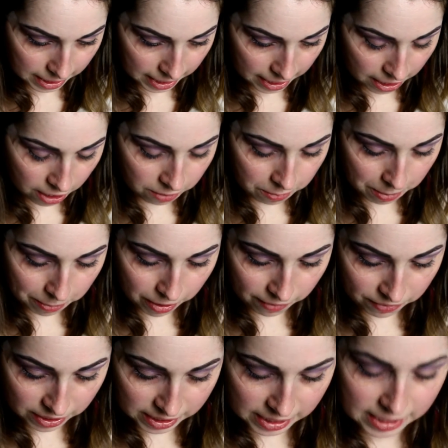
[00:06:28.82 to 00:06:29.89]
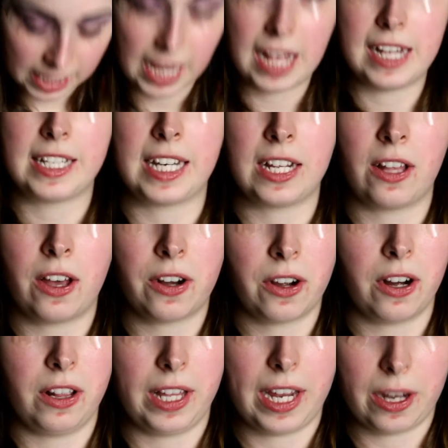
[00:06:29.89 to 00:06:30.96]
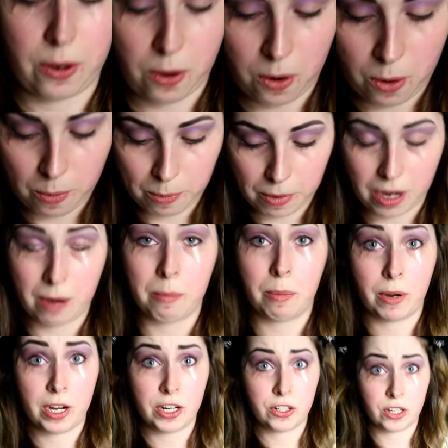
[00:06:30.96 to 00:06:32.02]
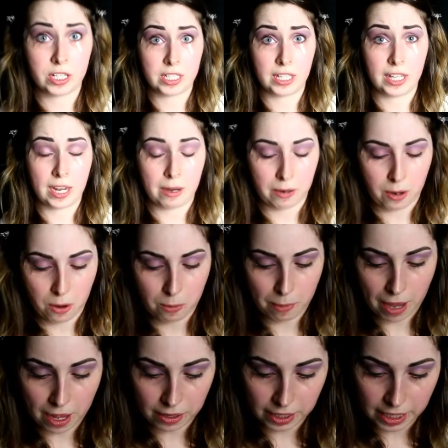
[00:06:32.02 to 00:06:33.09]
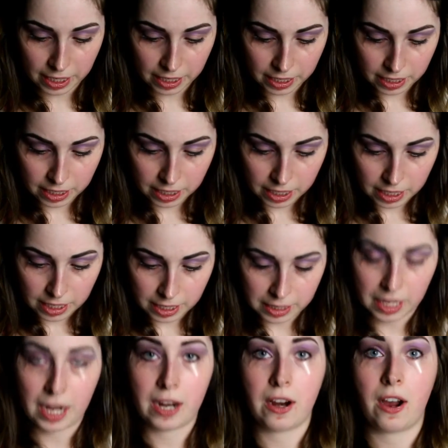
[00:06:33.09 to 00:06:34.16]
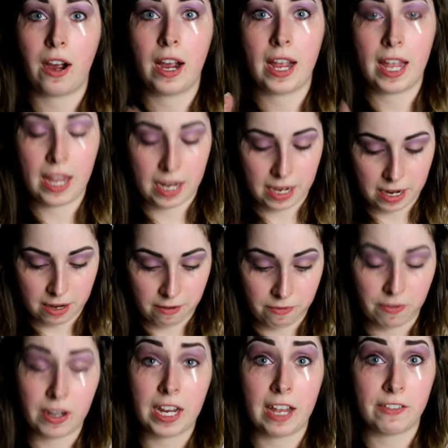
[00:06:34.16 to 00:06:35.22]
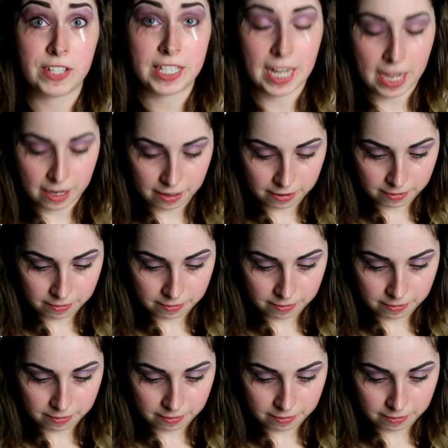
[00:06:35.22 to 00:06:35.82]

I cannot remember if this is a Estee Lauder or a Lancome. I'm pretty sure it's a Lancome palette that I got in a free gift set.